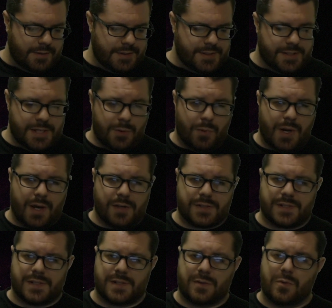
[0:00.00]
Let's see, who
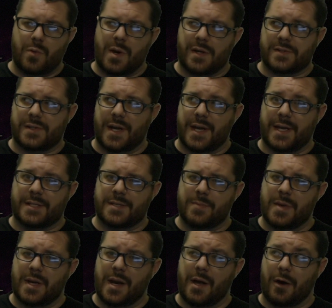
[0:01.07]
else did I get
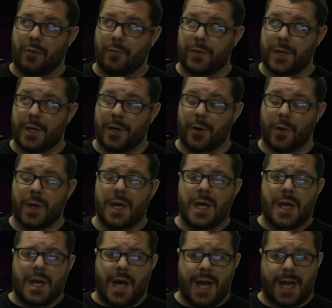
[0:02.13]
to meet at LVO?
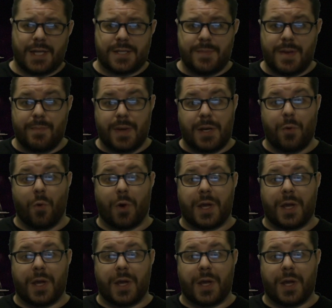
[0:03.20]
I got to meet Mini